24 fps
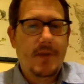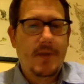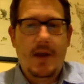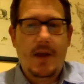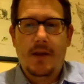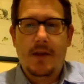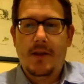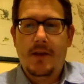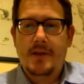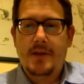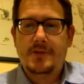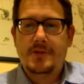
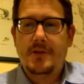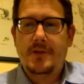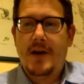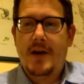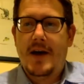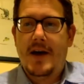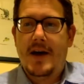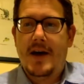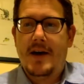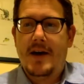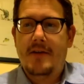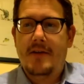unless you
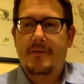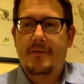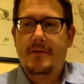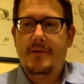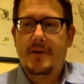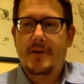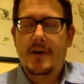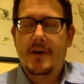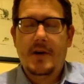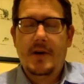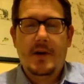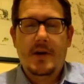have
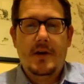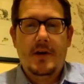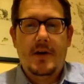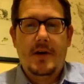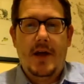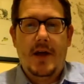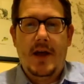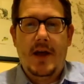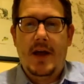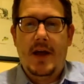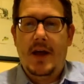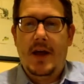
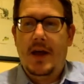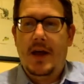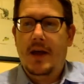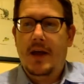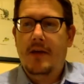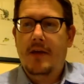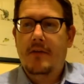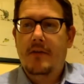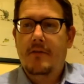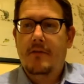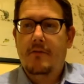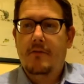a
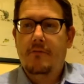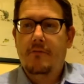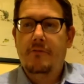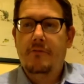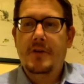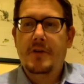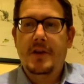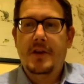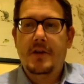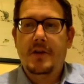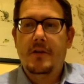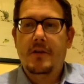
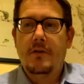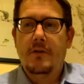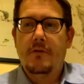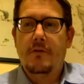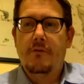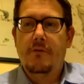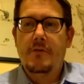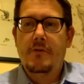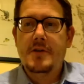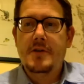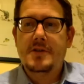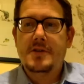really good
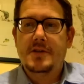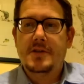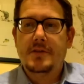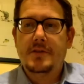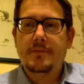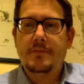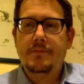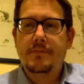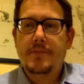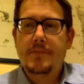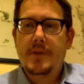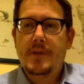
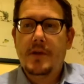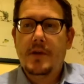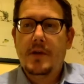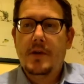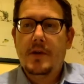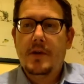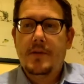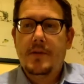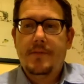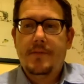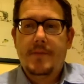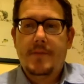reason.
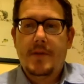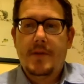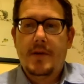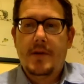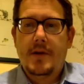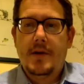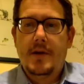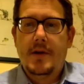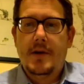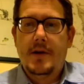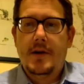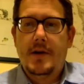
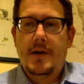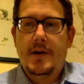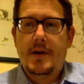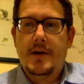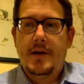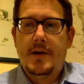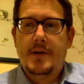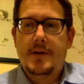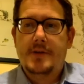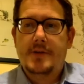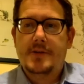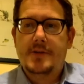
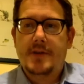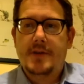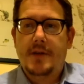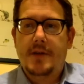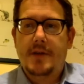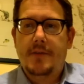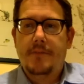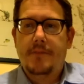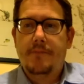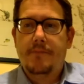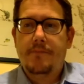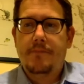Let's see.
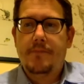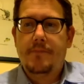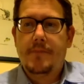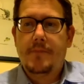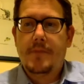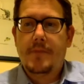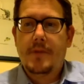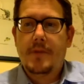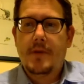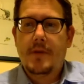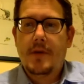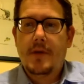
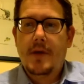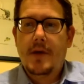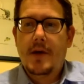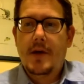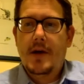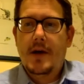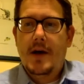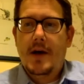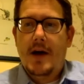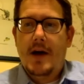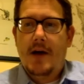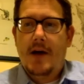
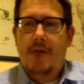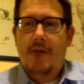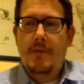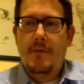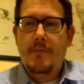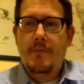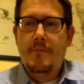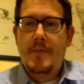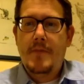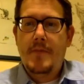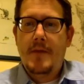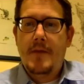I'll
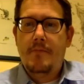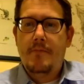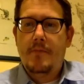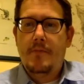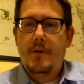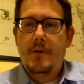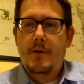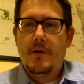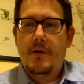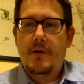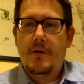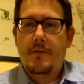
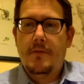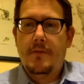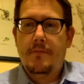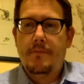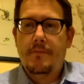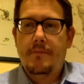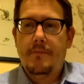remember